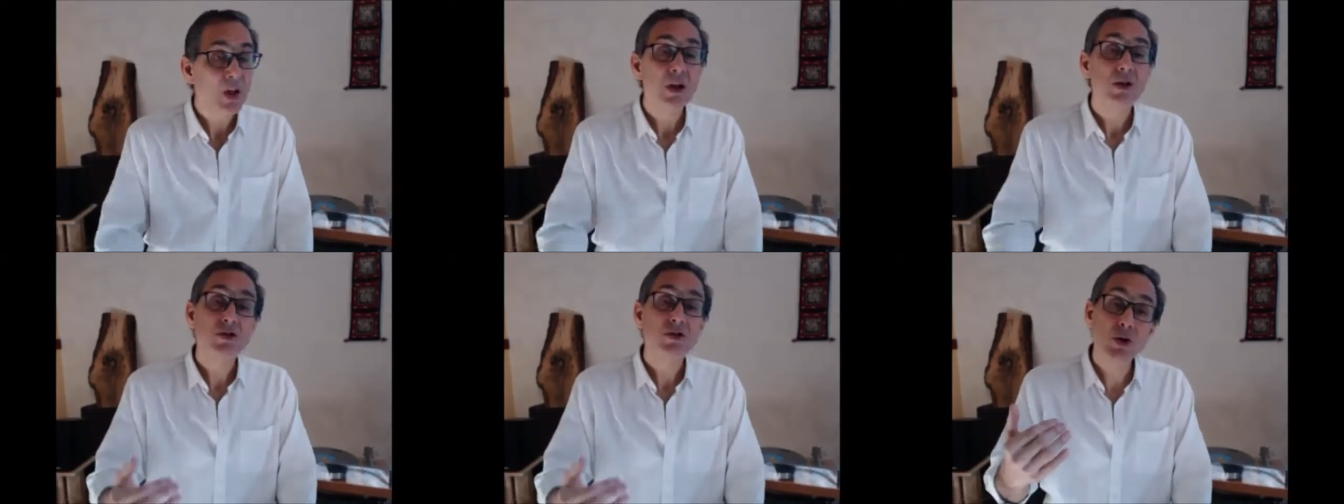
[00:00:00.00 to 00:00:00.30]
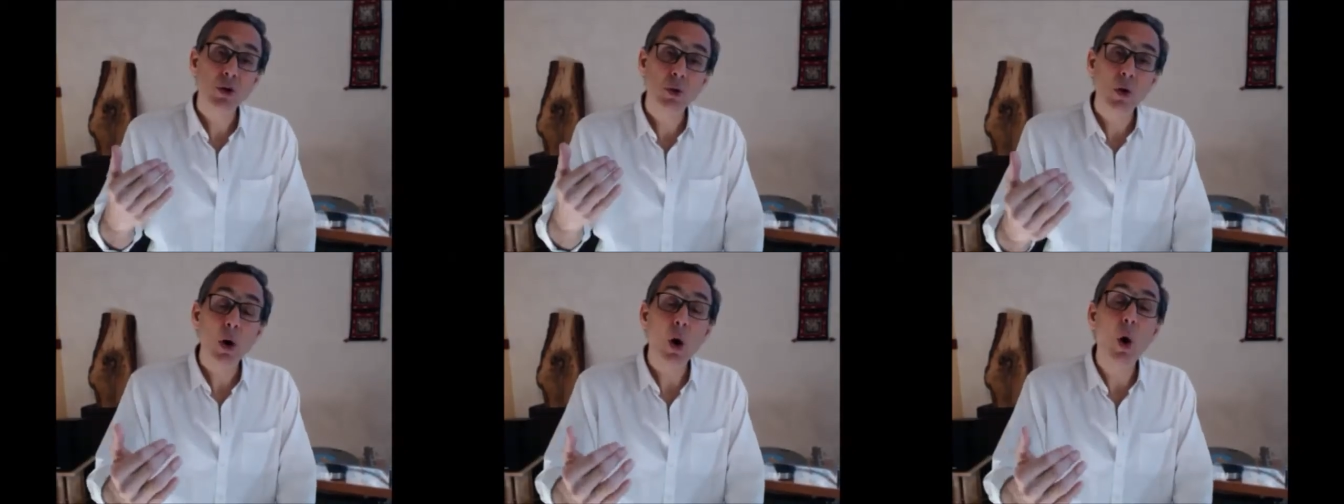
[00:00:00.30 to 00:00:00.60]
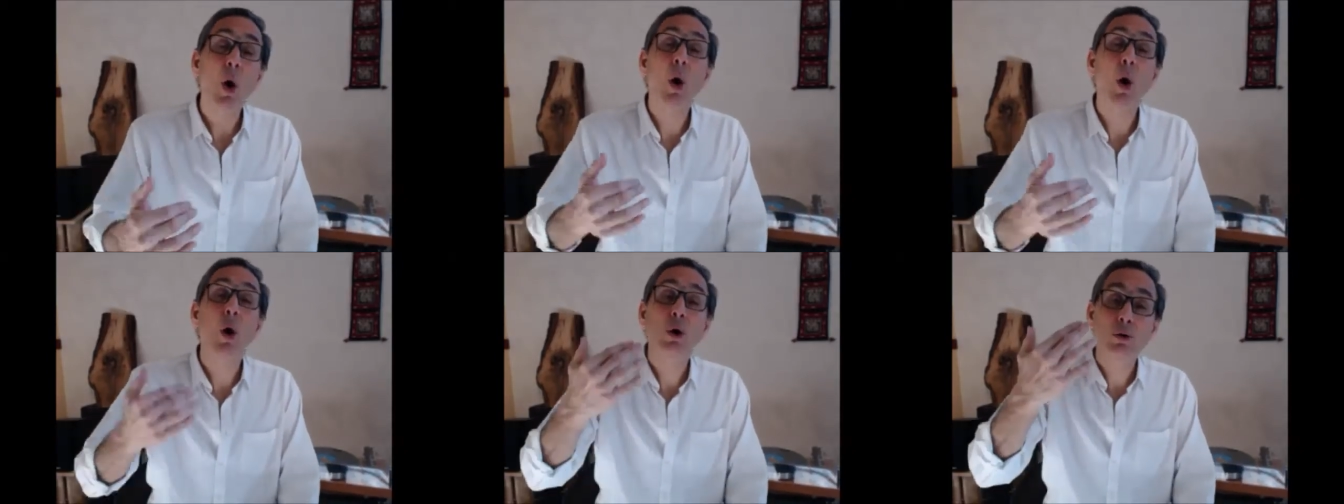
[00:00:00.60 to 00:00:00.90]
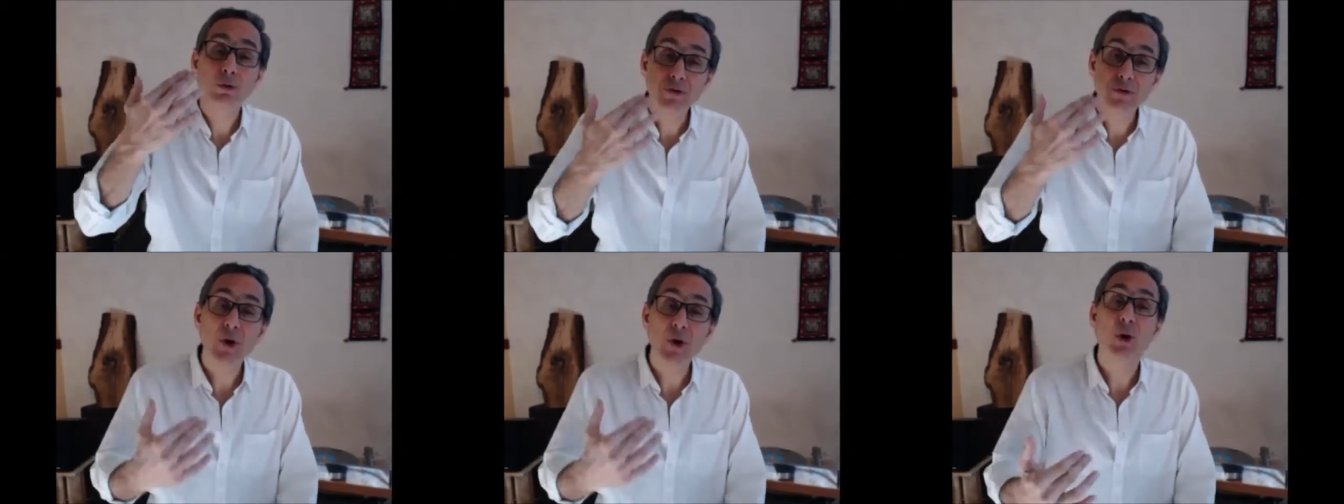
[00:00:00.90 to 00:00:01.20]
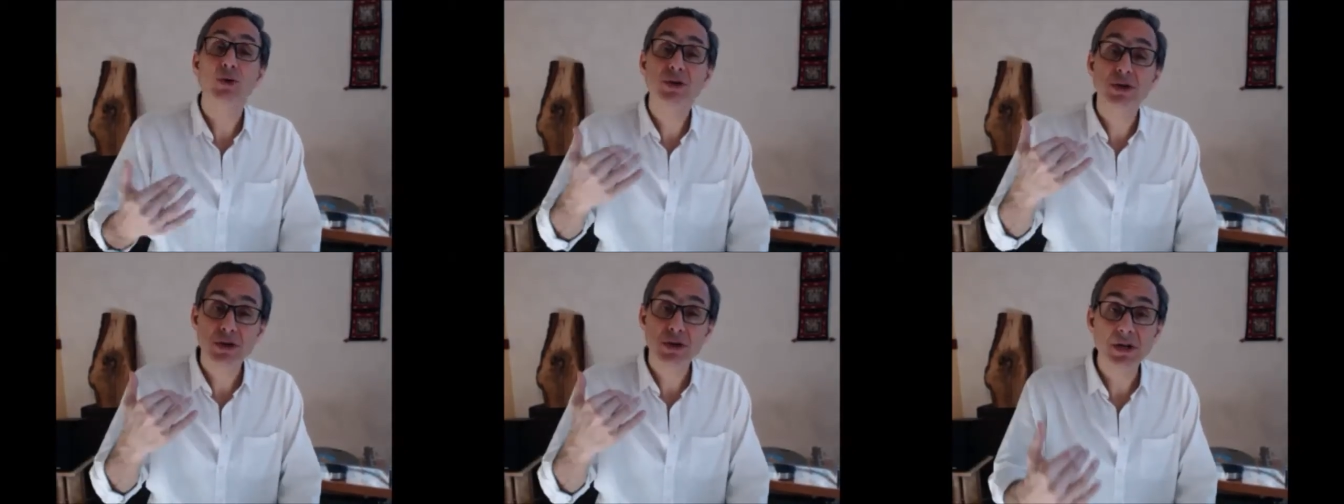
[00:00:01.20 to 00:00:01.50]
So all
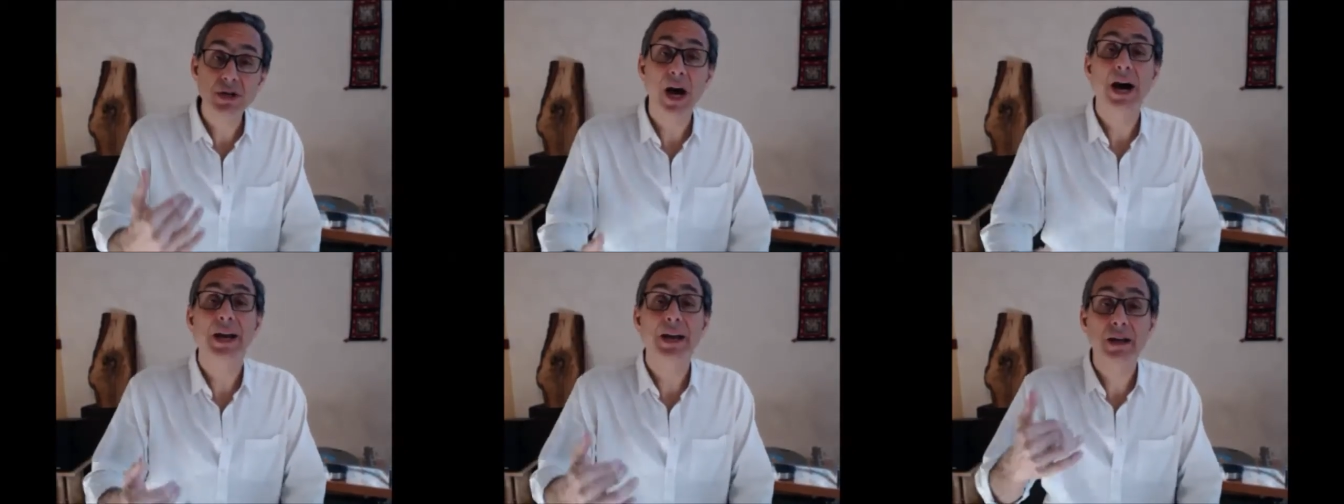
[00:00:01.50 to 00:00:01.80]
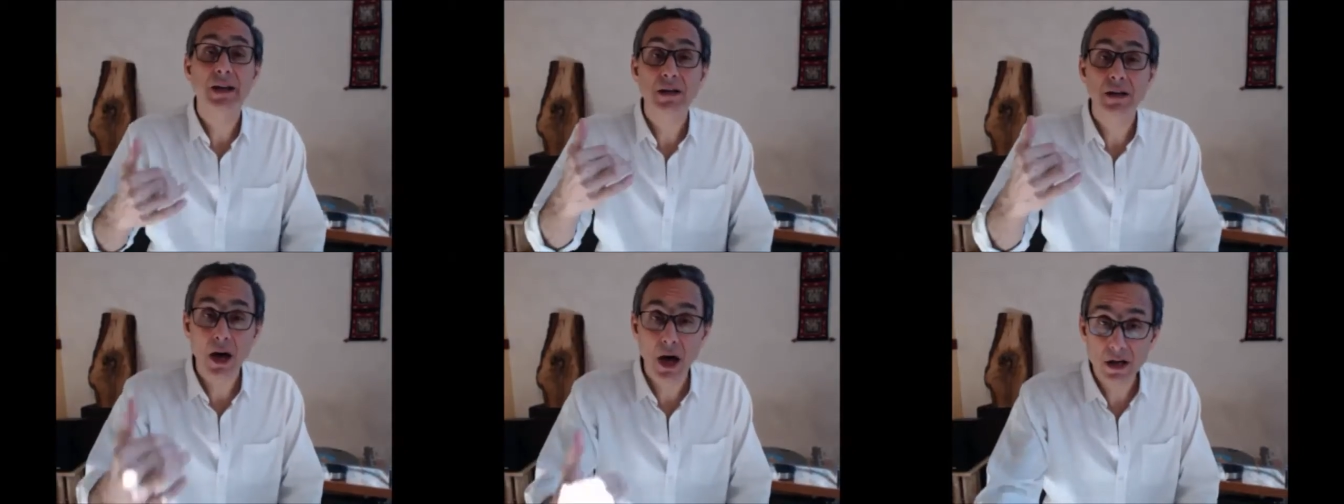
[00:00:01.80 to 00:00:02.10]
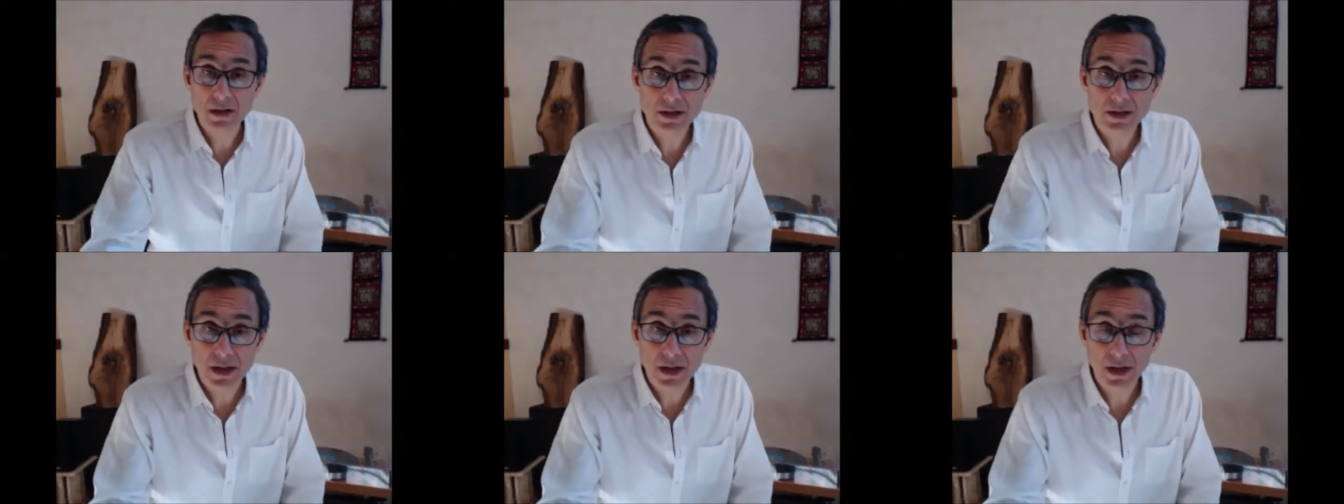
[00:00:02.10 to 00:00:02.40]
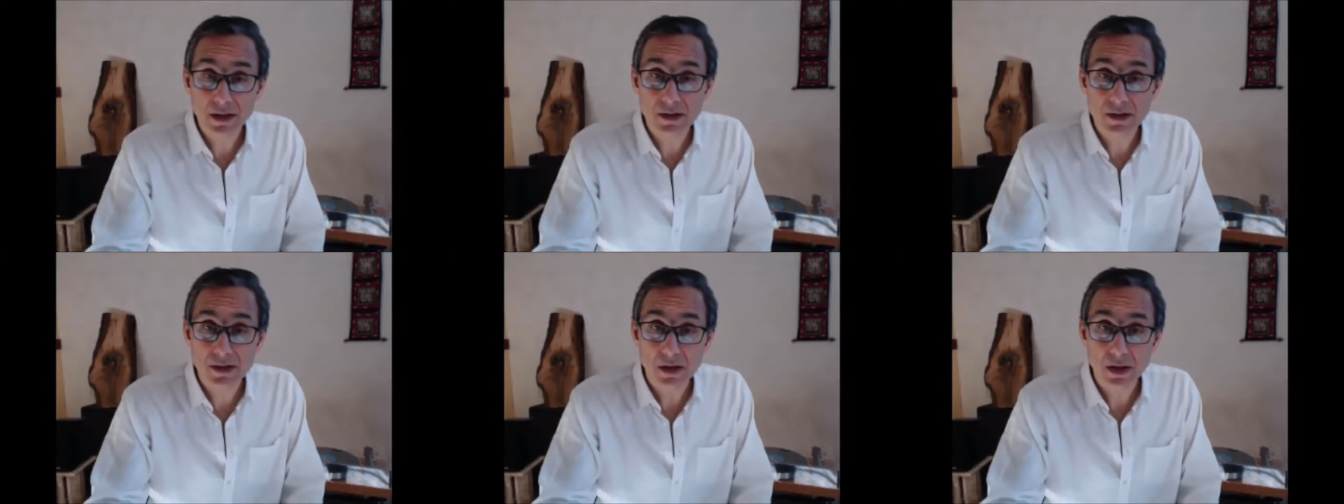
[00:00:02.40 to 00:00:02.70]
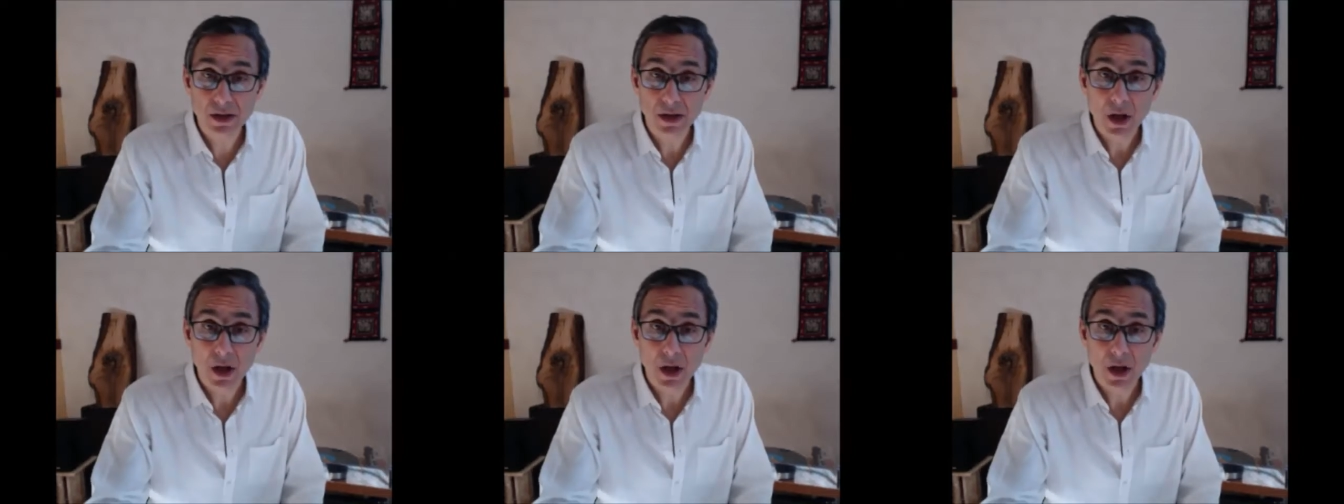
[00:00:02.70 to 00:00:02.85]
those diagnostics